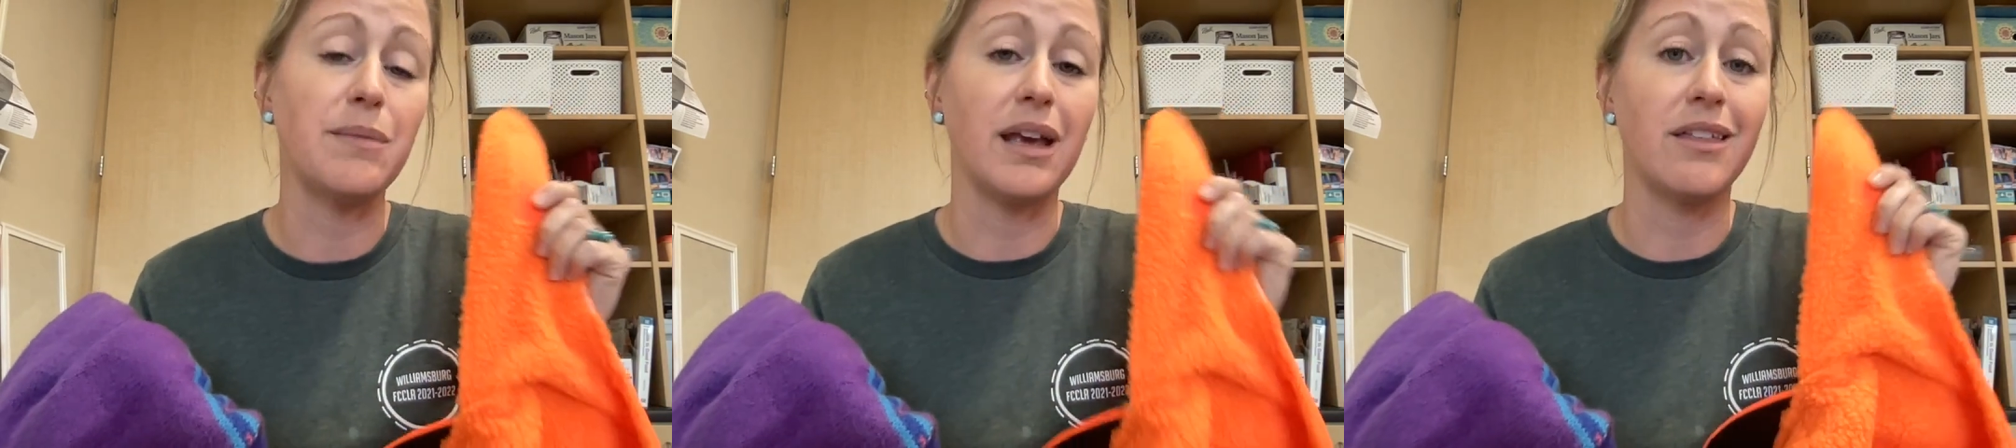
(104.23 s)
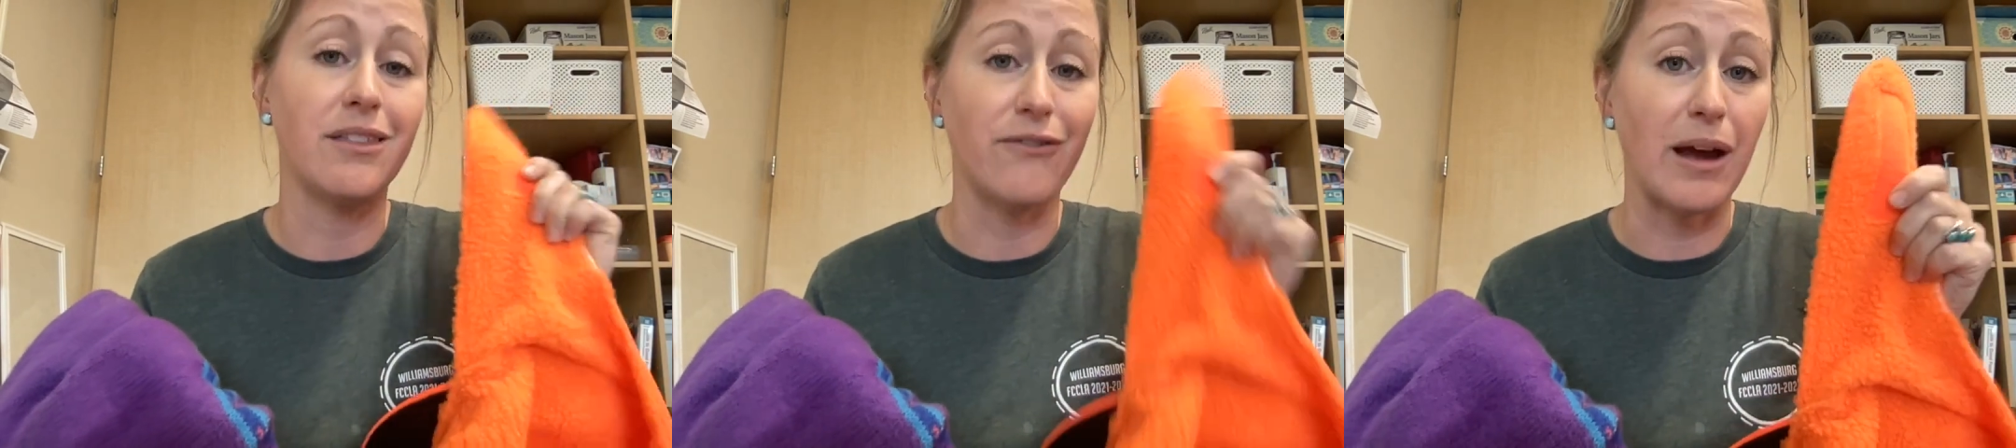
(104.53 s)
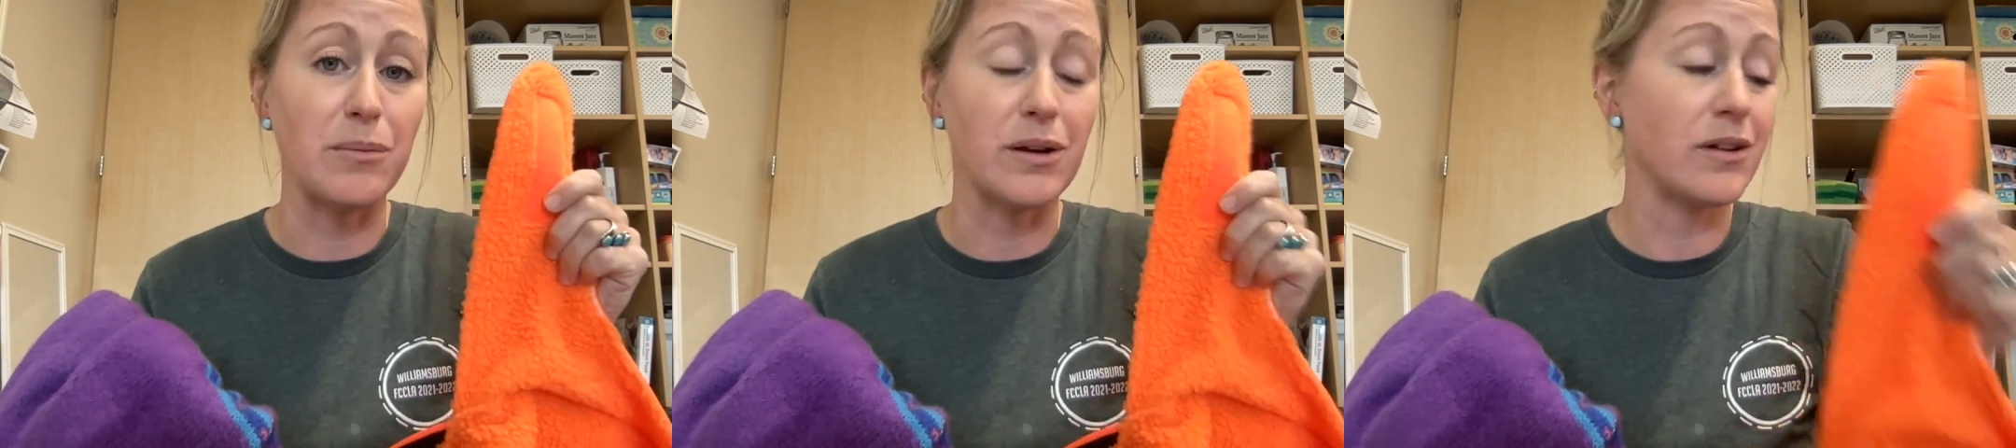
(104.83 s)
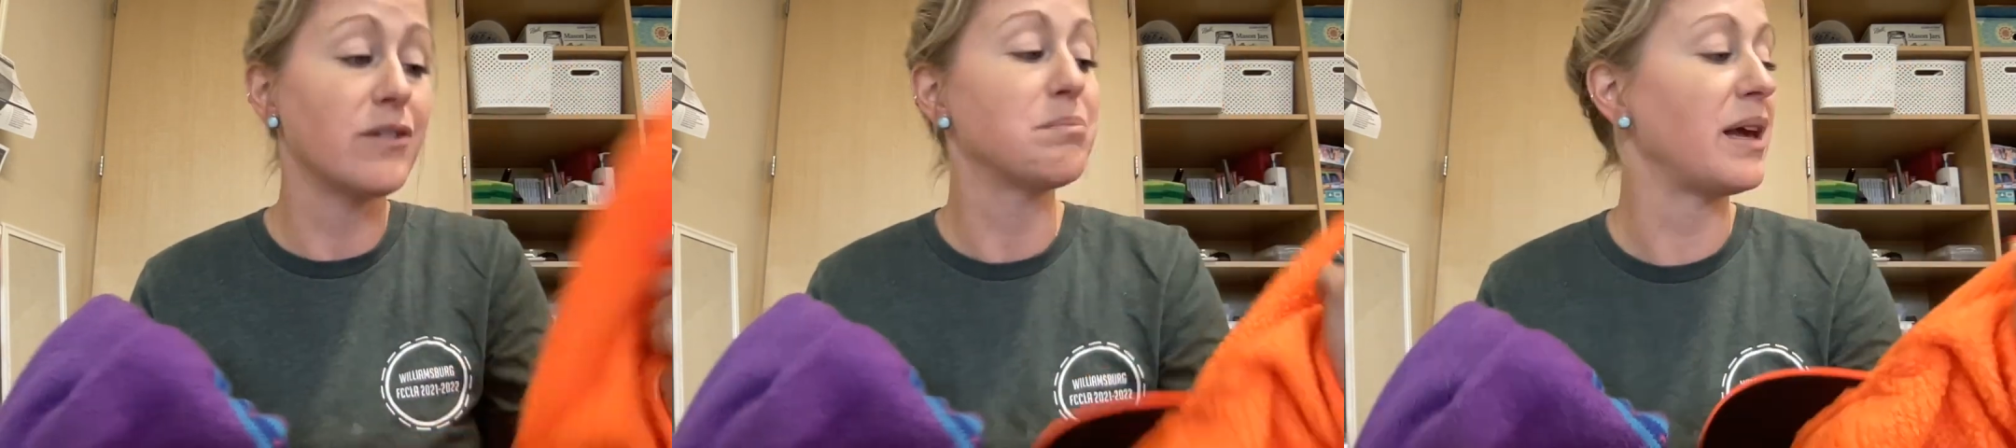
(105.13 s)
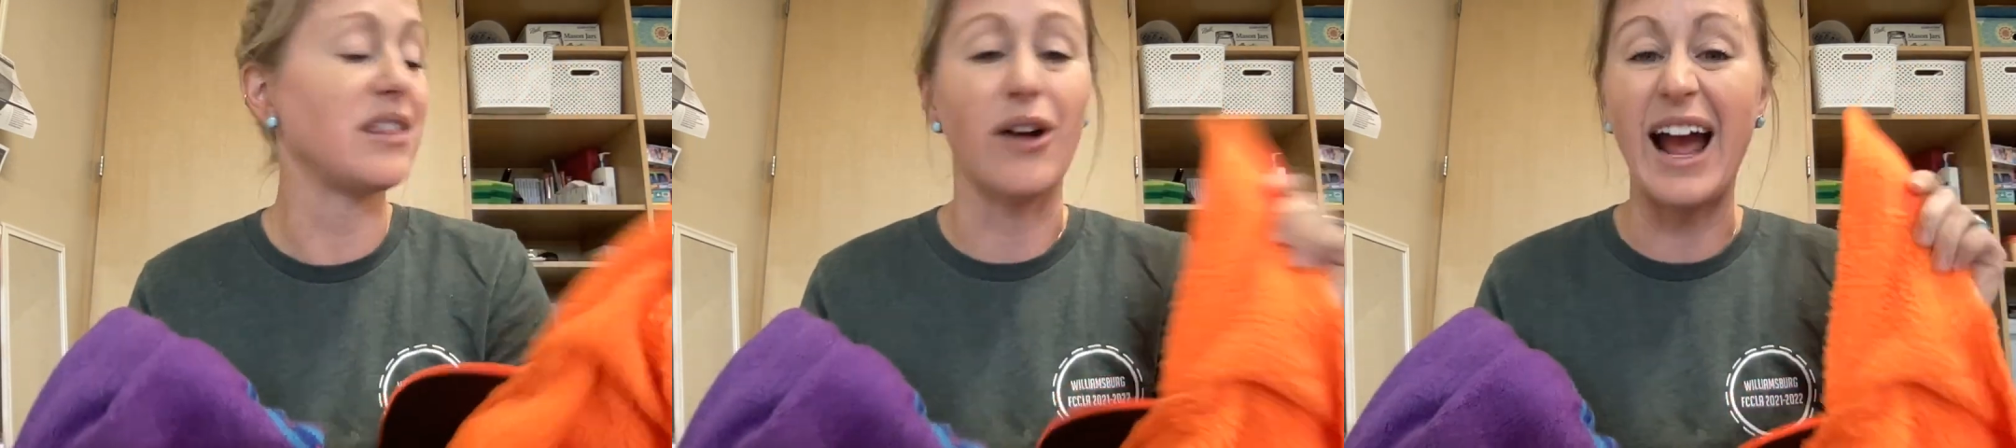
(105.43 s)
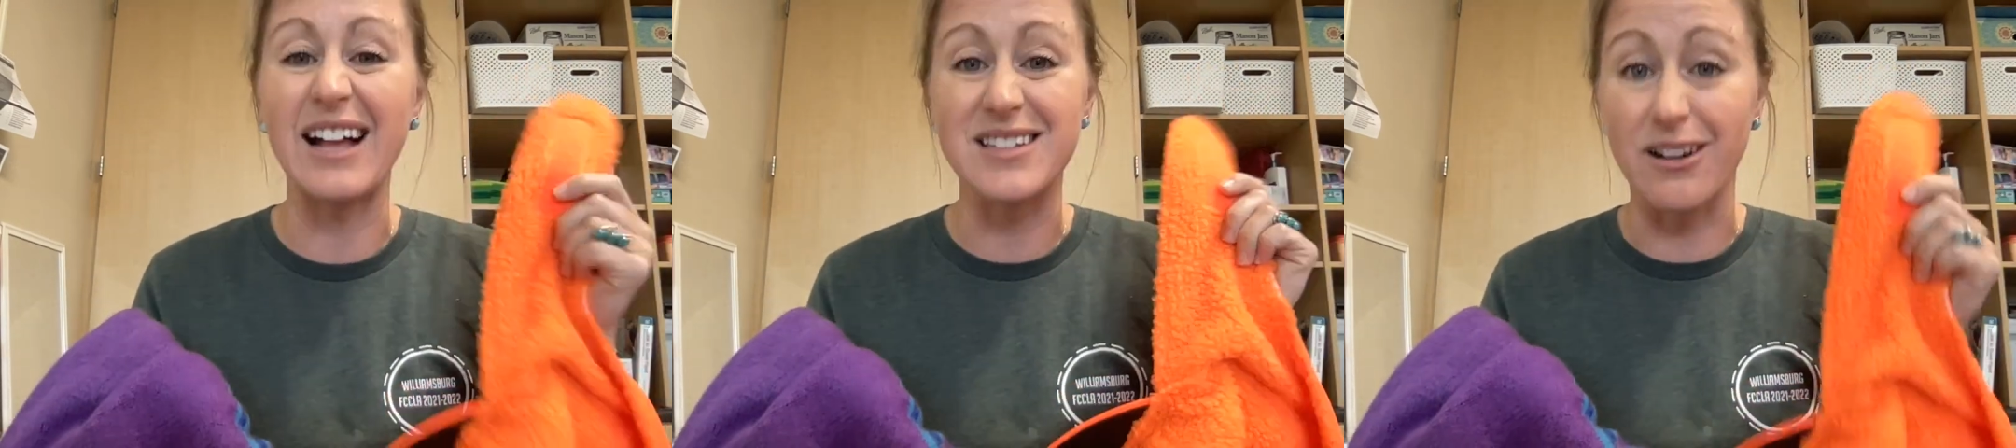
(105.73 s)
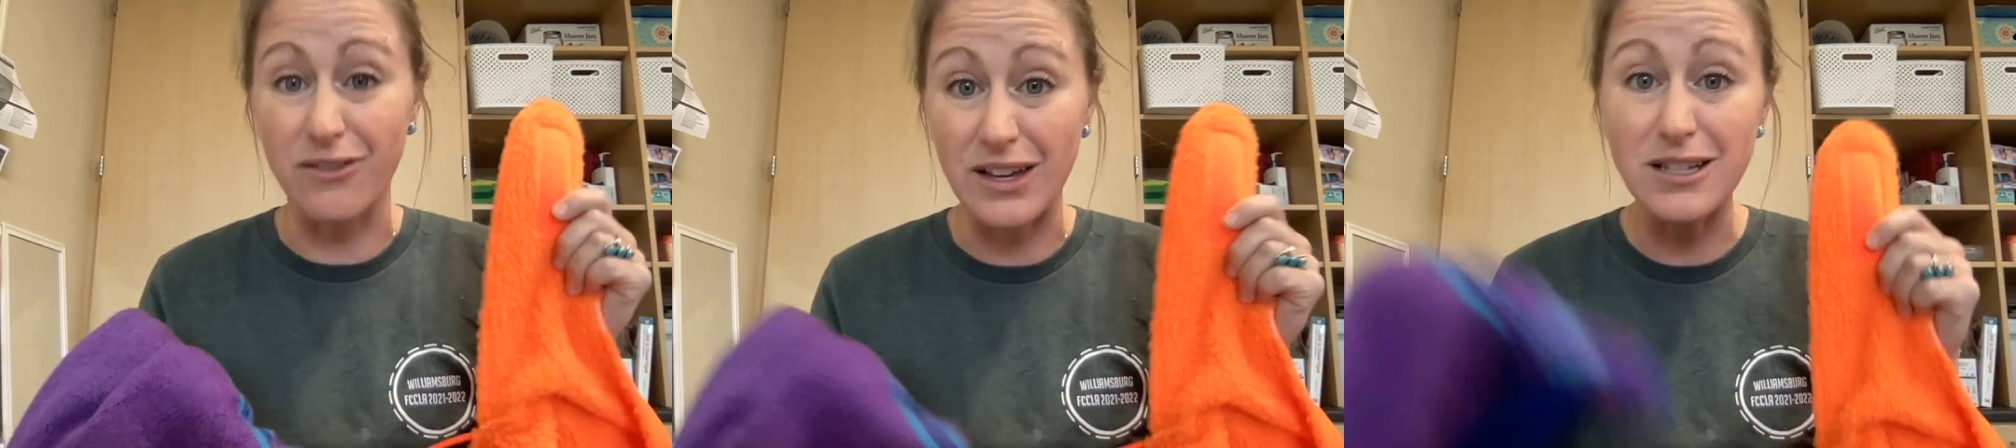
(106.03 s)
make their hats out
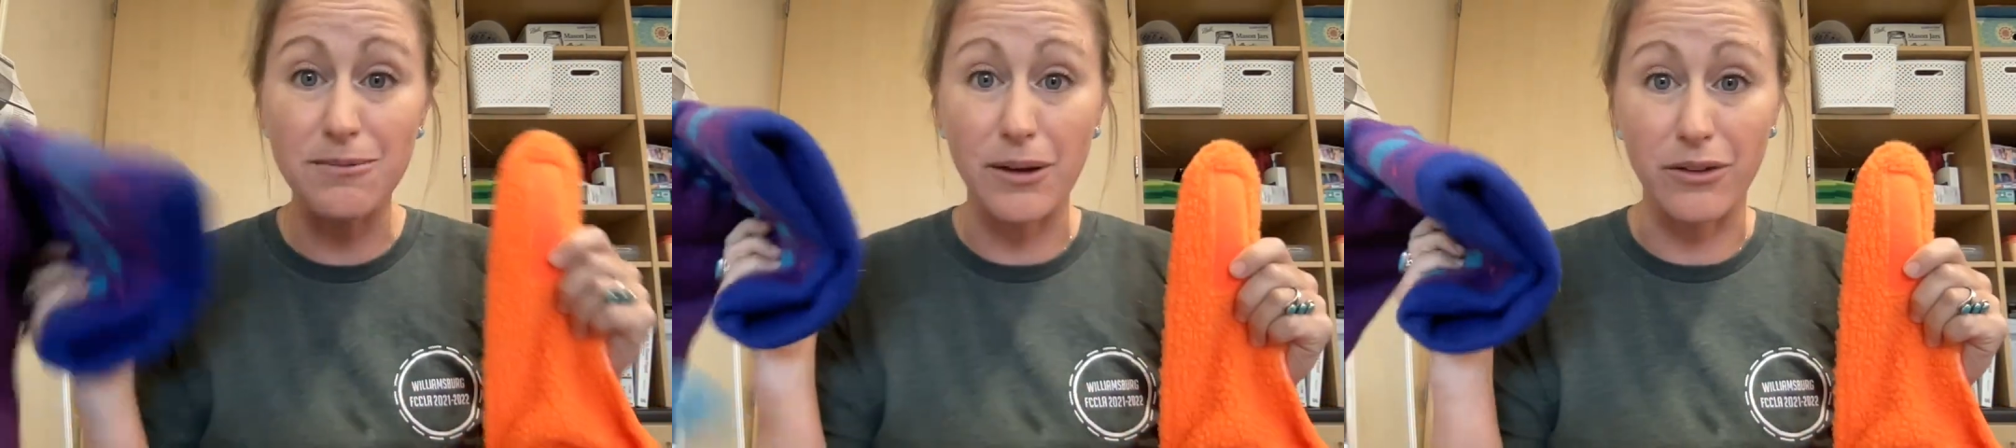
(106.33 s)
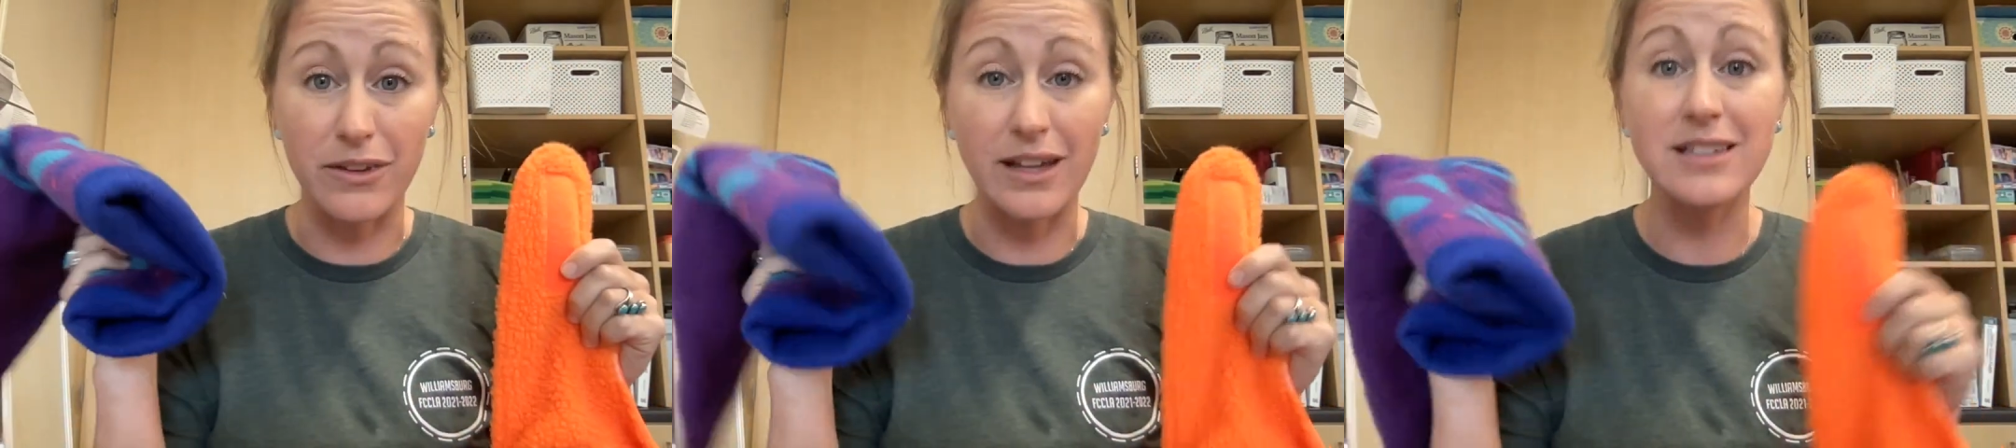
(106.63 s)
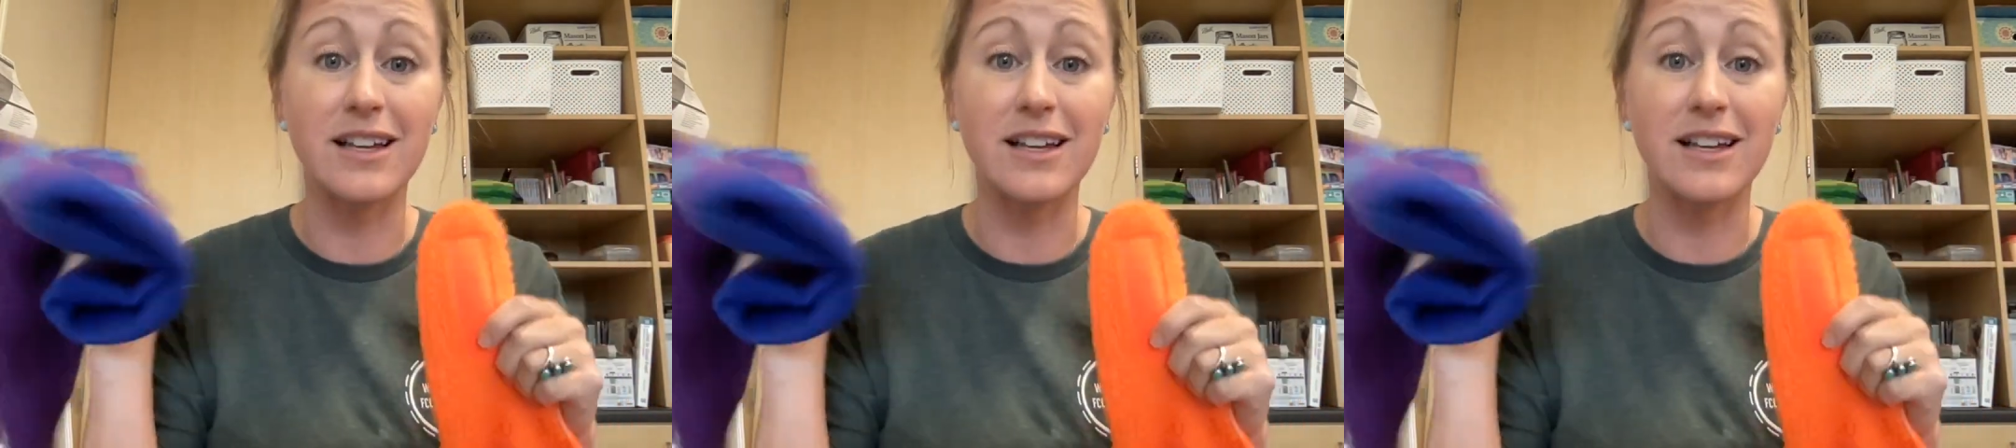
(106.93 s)
of this rather than this,